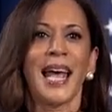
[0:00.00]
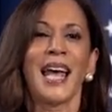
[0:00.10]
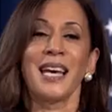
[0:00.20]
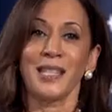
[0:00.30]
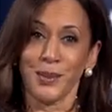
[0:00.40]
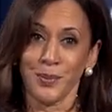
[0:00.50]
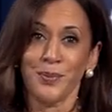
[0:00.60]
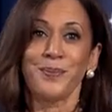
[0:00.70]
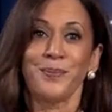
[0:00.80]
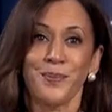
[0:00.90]
And
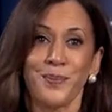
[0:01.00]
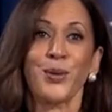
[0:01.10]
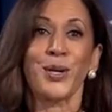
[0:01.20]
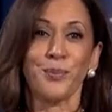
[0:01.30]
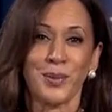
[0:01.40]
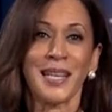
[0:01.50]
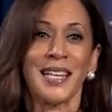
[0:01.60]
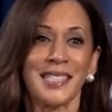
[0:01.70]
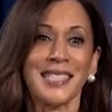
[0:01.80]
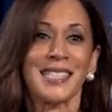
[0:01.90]
put in
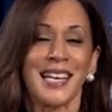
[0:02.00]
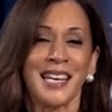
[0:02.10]
place